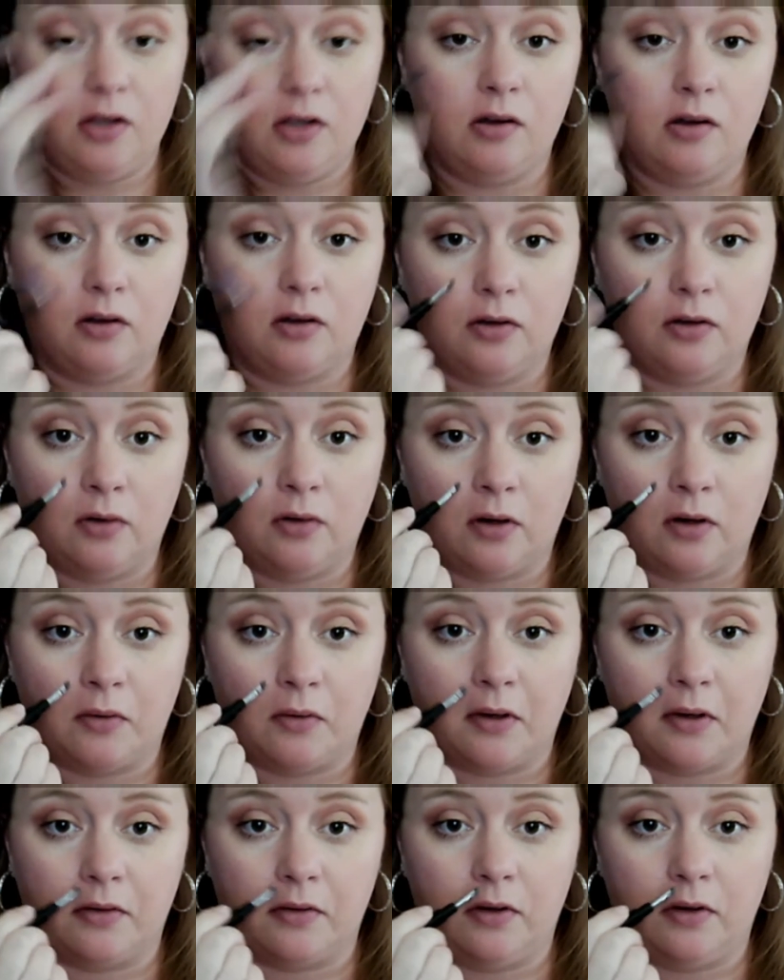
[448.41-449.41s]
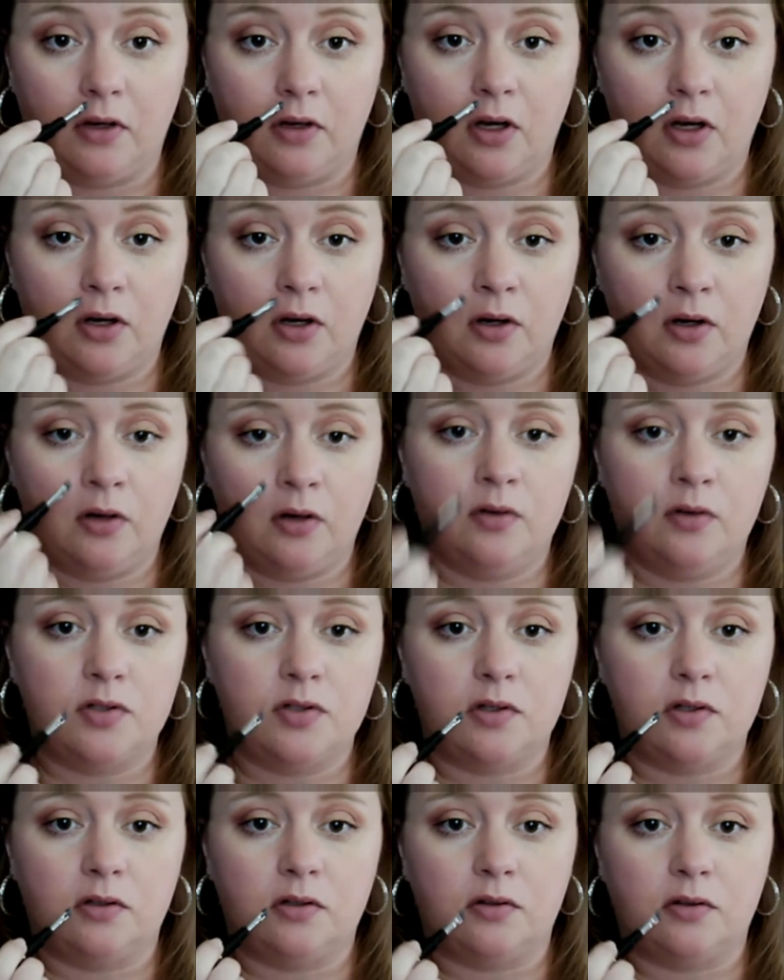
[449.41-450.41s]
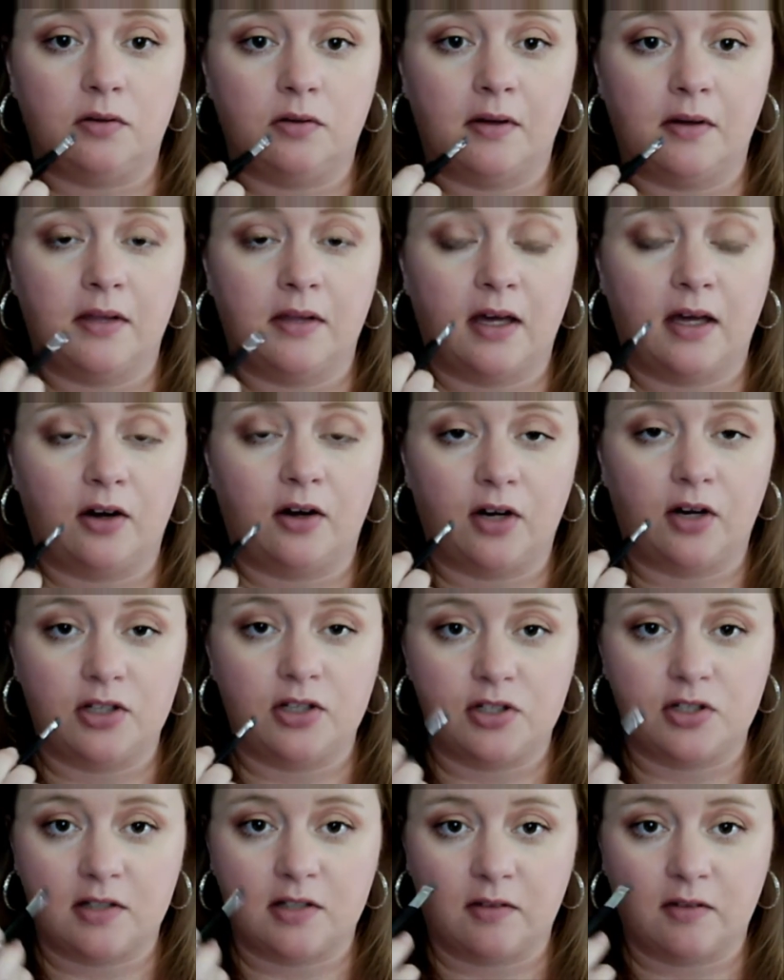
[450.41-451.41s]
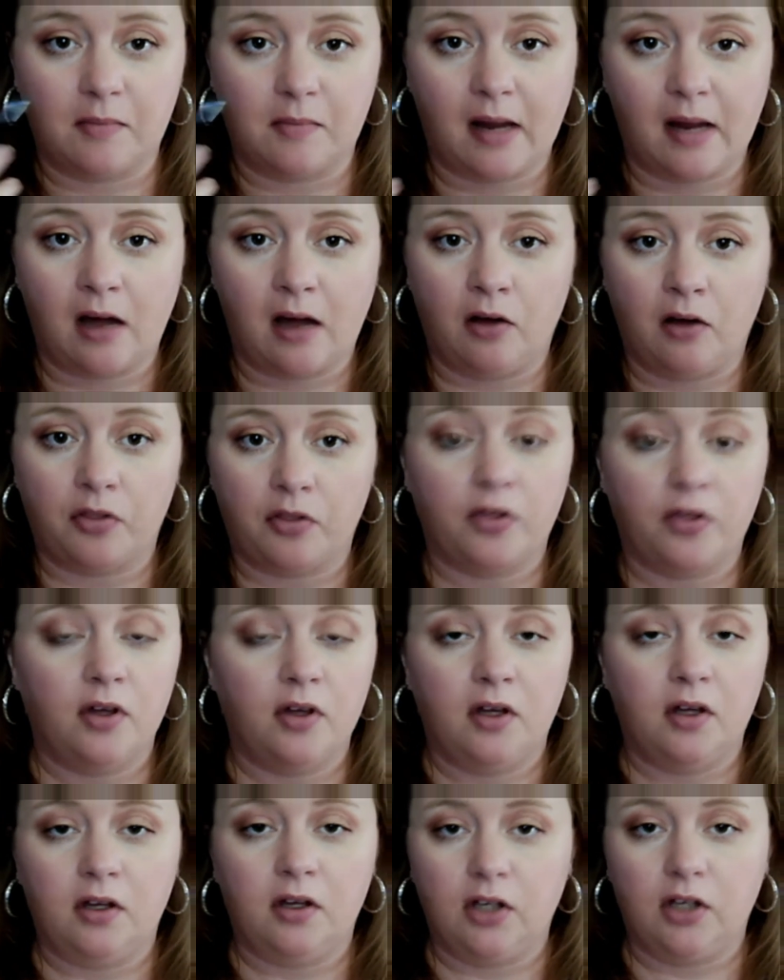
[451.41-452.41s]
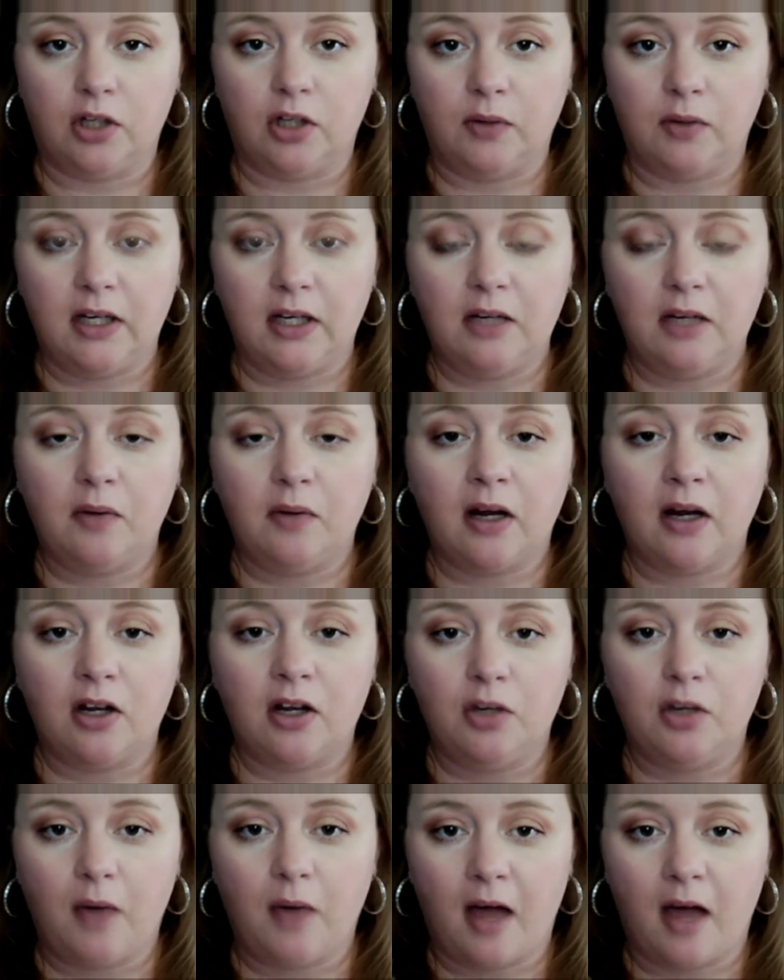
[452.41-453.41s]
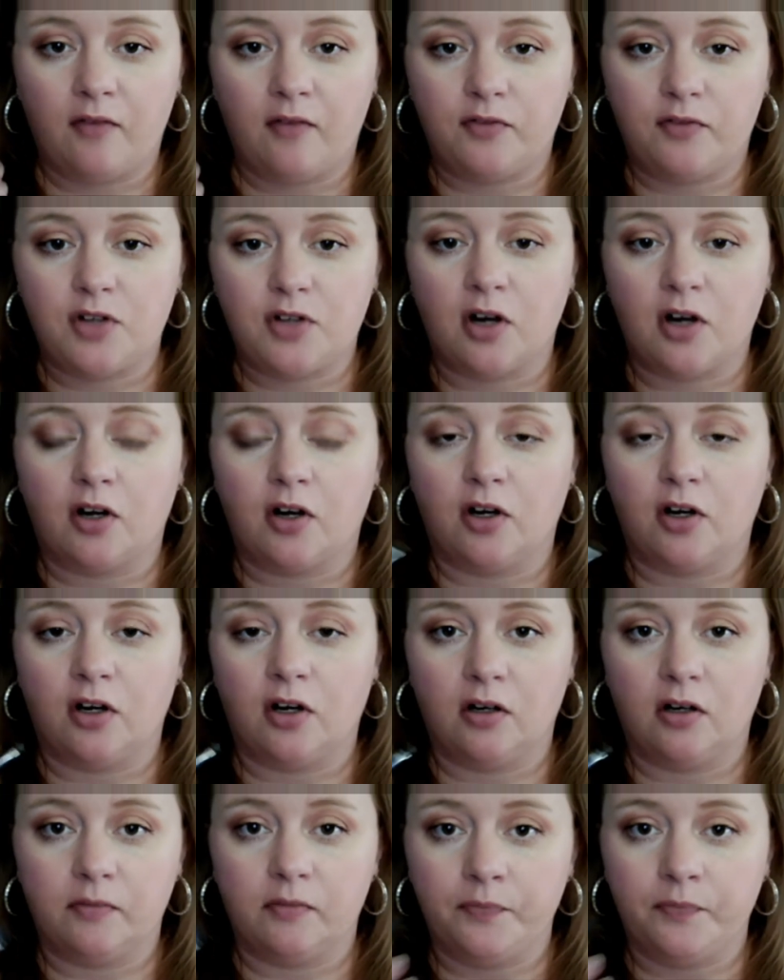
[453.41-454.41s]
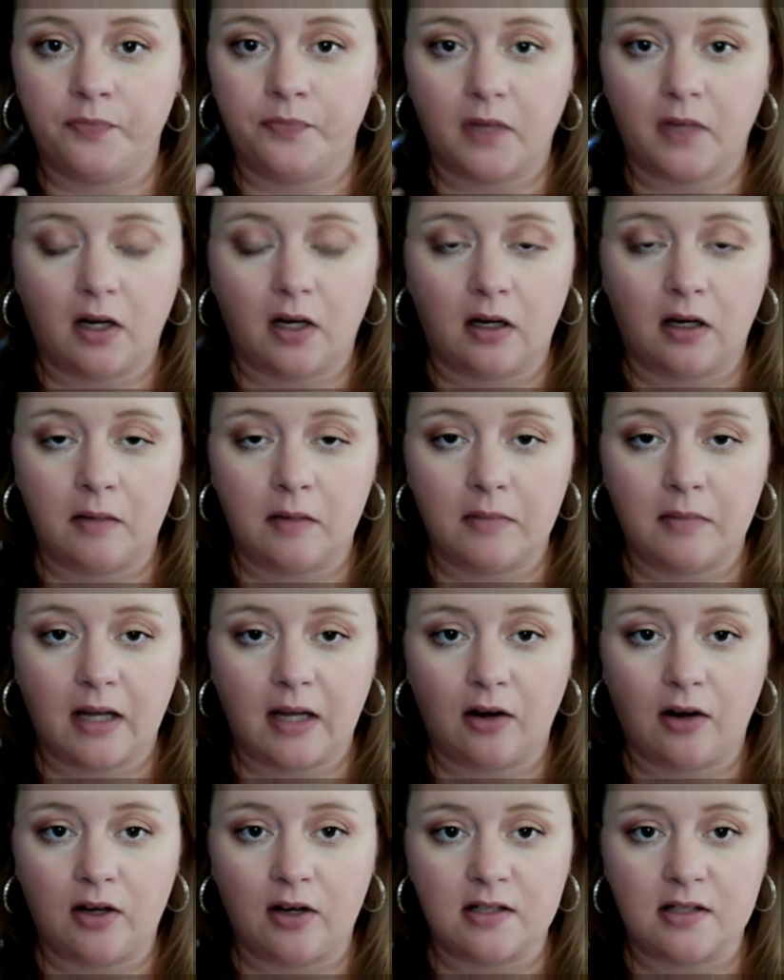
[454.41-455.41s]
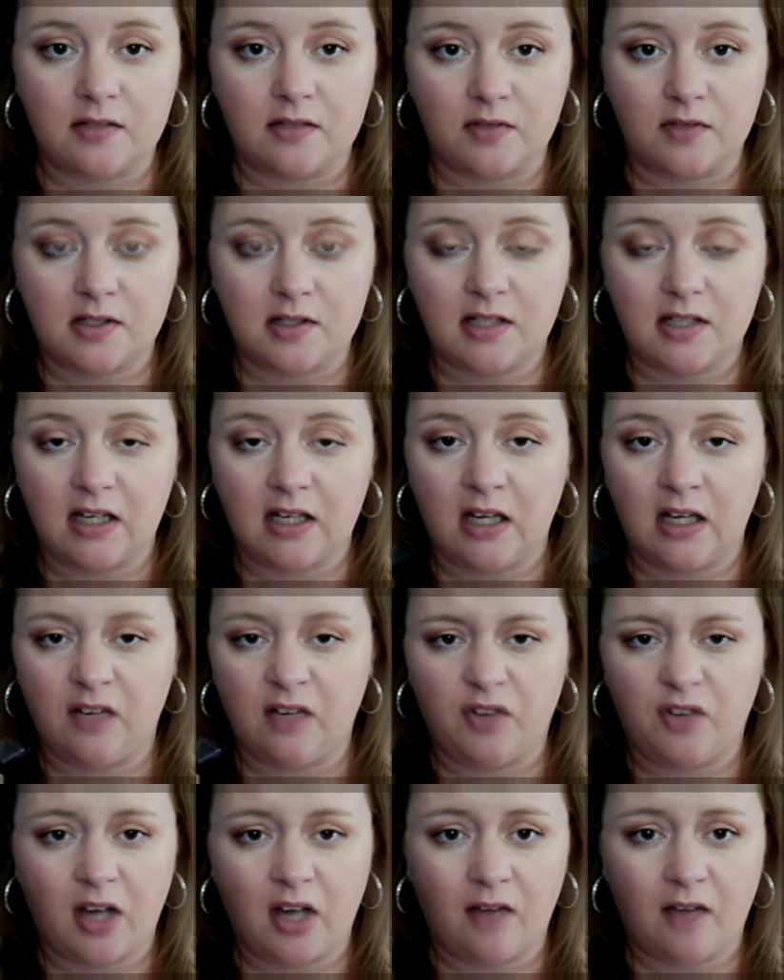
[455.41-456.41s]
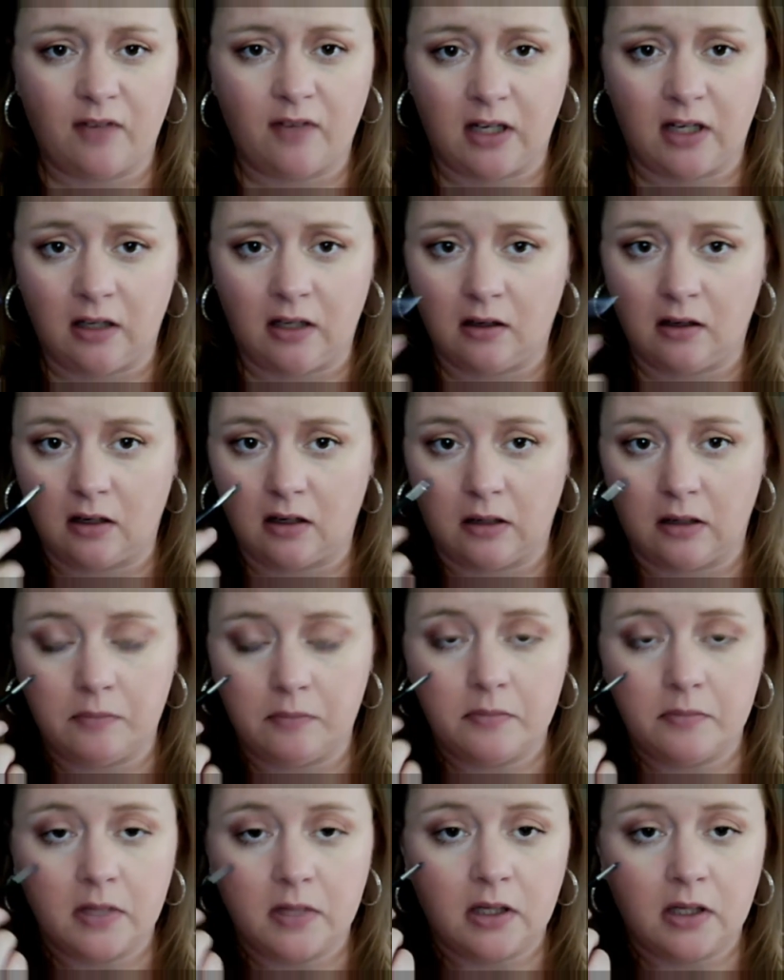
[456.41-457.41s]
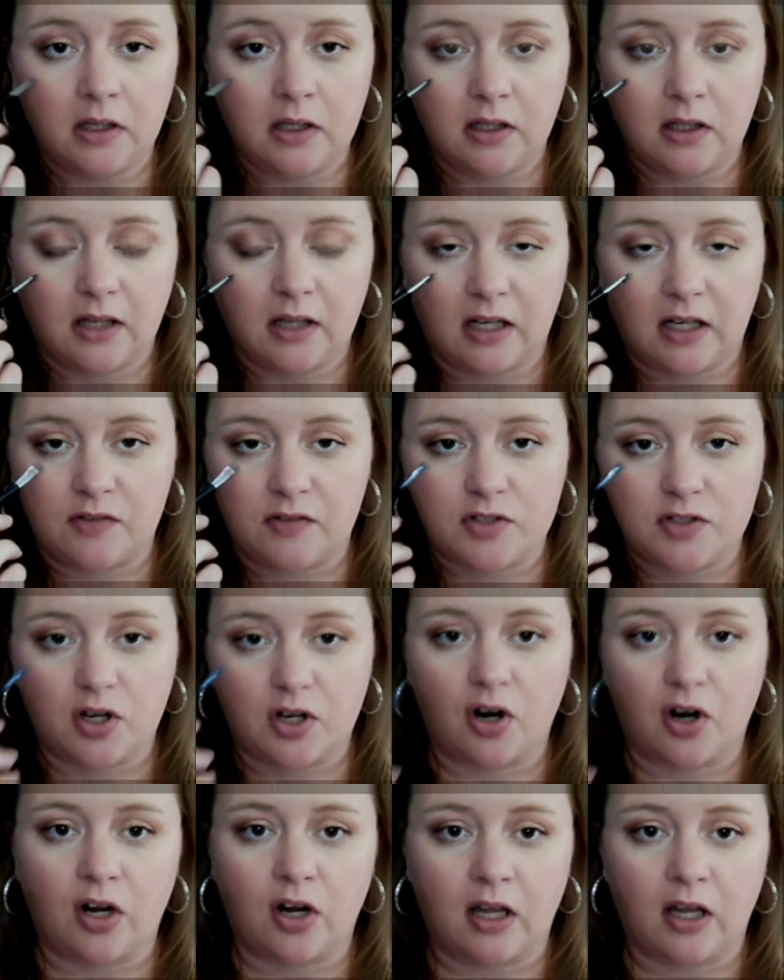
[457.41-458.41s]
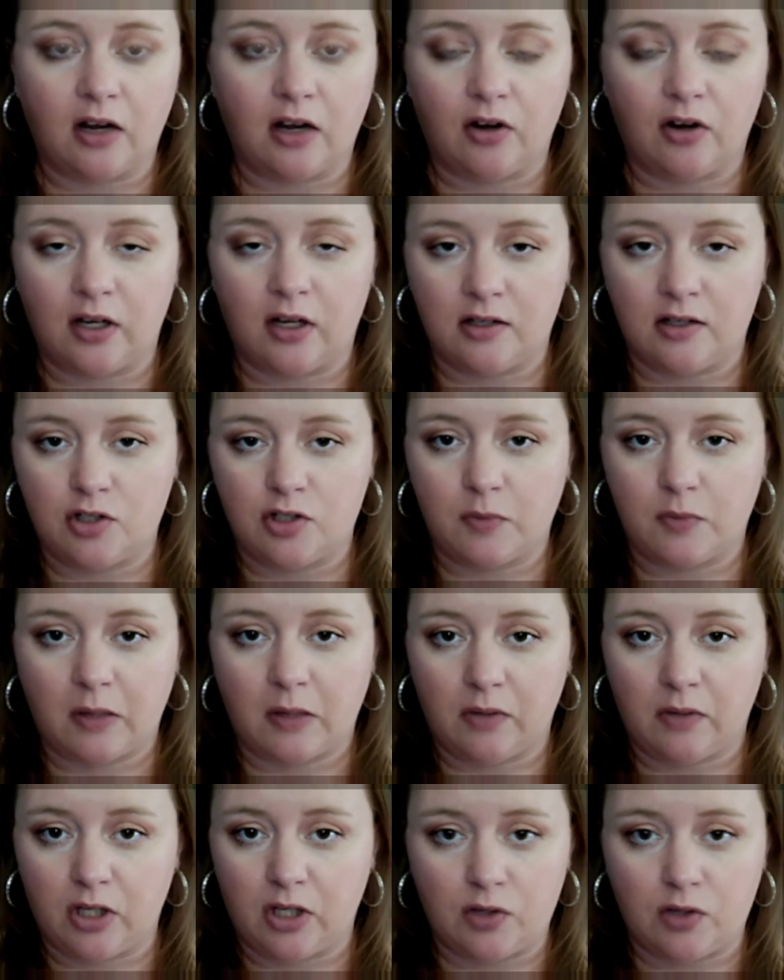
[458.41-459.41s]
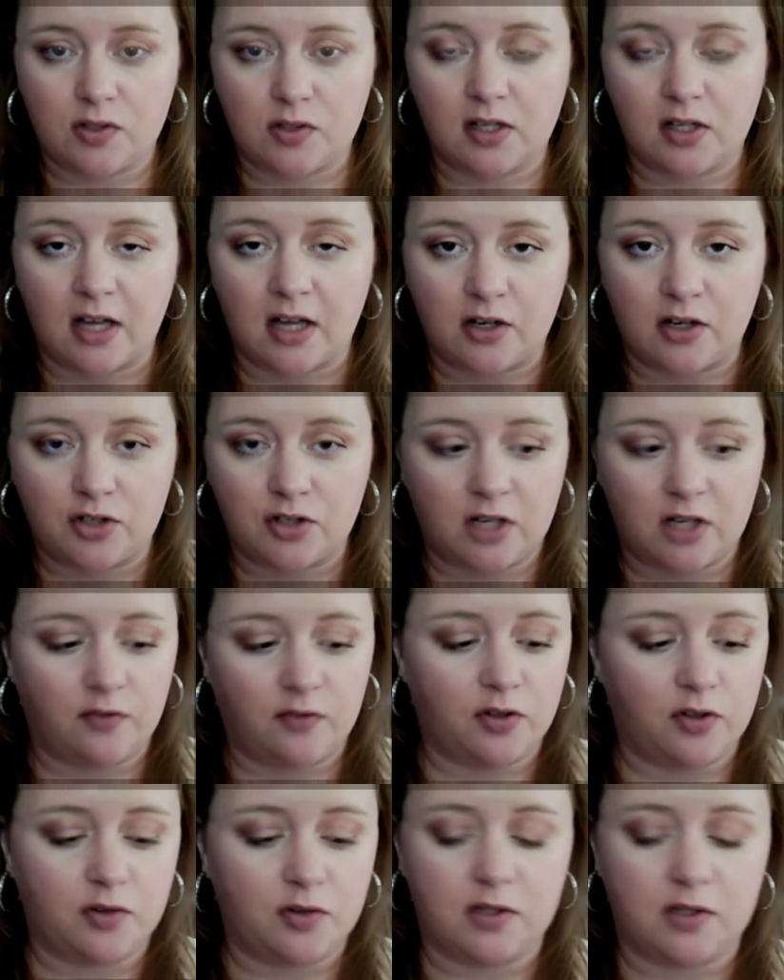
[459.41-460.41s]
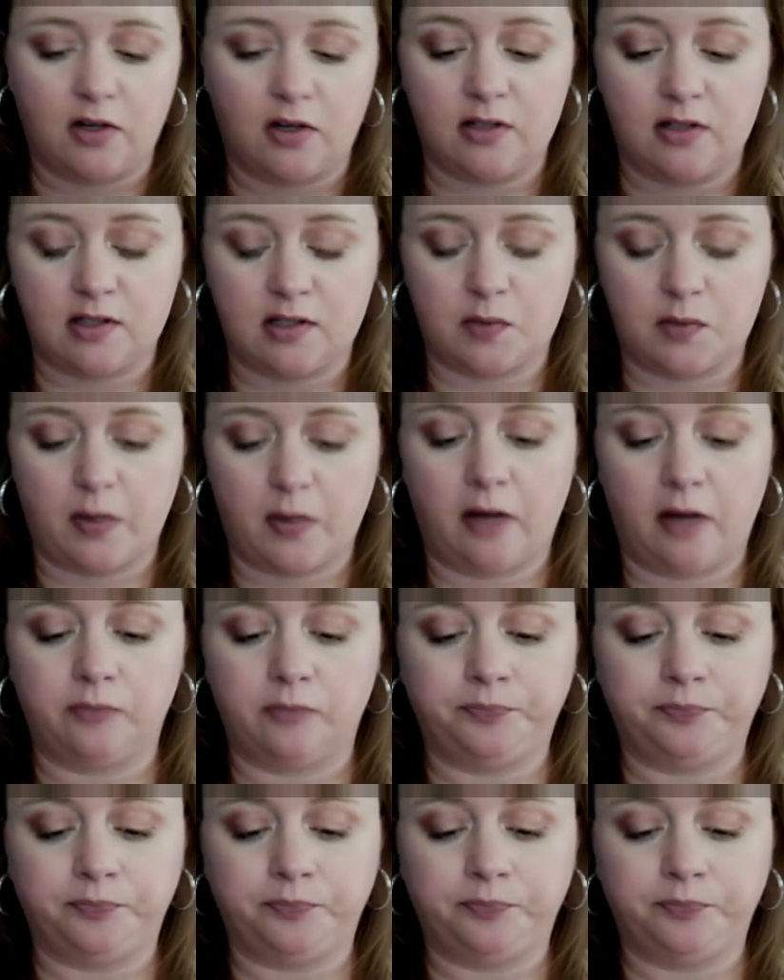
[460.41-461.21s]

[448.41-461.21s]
can do it around the nose. You can do it around the outer edges of the mouth. You know, anywhere you have darker um, areas of the skin, if you have any um, kind of scarring areas, you might want to use the lighter shade for those areas as well.